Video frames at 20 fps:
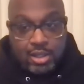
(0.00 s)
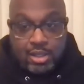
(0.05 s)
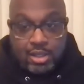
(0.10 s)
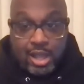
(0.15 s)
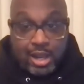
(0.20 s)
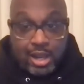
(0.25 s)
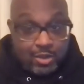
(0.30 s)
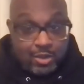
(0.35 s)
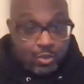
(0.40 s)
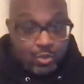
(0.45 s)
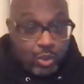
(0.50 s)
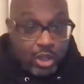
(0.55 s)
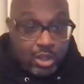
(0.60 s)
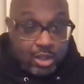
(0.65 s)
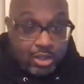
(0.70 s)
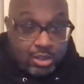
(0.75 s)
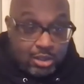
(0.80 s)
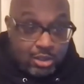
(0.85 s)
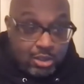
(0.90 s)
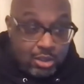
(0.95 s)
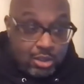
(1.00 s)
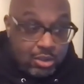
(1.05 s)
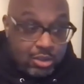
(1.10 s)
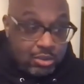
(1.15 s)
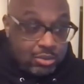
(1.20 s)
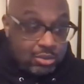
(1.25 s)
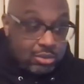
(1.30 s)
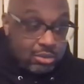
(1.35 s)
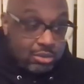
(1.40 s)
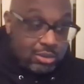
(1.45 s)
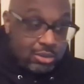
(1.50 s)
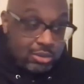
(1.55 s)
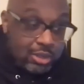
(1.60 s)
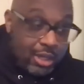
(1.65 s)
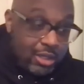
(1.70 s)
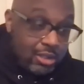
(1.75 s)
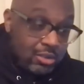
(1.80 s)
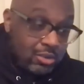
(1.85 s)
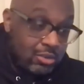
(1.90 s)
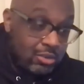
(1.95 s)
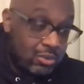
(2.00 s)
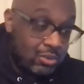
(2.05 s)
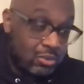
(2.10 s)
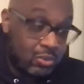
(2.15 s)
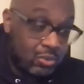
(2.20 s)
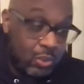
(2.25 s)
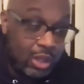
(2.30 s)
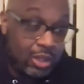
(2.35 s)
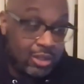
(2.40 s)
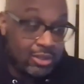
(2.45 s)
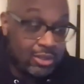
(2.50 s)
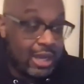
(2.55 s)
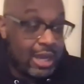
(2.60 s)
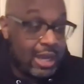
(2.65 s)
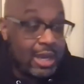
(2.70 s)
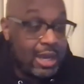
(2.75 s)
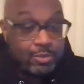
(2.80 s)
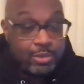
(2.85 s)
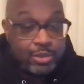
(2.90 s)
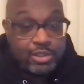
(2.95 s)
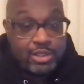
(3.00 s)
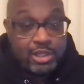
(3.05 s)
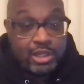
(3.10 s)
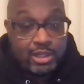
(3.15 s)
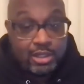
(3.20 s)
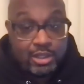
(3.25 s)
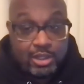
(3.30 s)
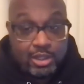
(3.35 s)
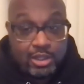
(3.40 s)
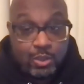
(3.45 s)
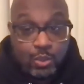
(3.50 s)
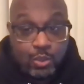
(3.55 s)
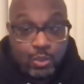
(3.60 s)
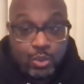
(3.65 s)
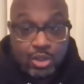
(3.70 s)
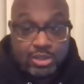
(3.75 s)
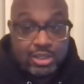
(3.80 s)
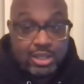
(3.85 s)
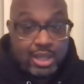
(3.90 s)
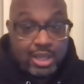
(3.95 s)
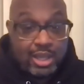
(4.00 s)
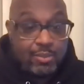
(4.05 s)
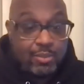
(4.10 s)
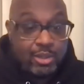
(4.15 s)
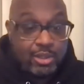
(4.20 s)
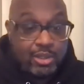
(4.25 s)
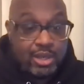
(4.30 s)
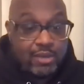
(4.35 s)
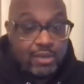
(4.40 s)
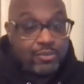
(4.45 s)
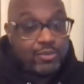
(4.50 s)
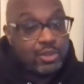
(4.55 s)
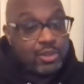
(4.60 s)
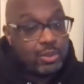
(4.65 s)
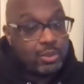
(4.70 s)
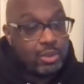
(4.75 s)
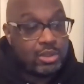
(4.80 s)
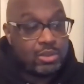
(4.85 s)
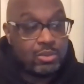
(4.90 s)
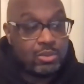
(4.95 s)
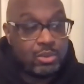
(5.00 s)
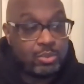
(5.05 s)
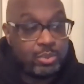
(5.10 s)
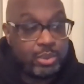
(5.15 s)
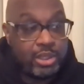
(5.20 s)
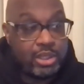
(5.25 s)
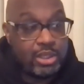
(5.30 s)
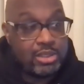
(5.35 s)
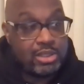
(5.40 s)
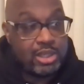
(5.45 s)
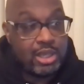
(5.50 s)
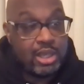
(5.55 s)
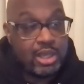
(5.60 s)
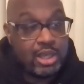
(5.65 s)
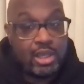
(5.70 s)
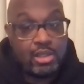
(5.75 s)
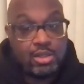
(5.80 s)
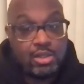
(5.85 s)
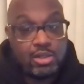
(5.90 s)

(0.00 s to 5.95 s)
that is well, you know, that is well timed, particularly in the world today, but definitely with, with PSA, you